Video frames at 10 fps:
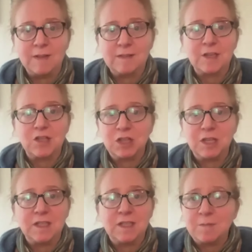It's like
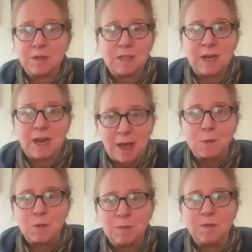because
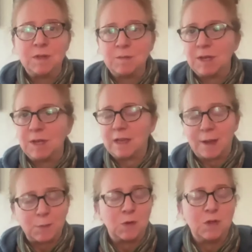it makes
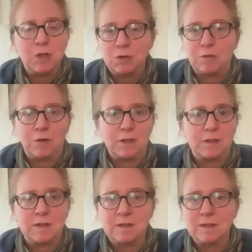absolutely no
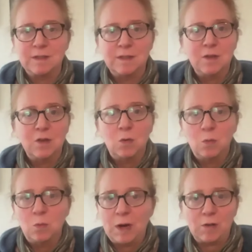difference
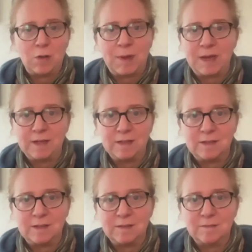where the pain
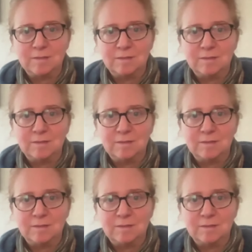is.